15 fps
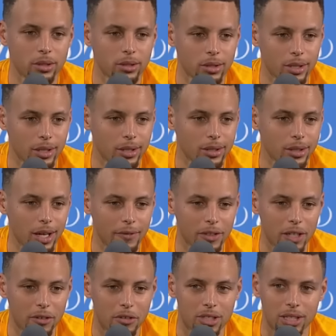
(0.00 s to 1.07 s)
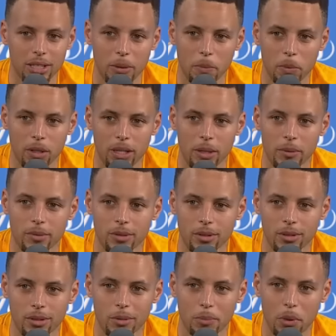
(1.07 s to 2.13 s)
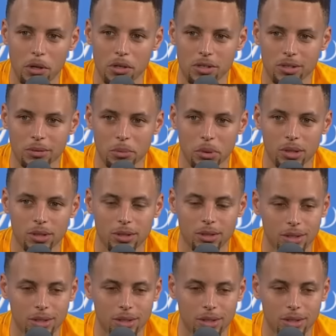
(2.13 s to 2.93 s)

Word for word: Uh, I've never seen him play in, in person, but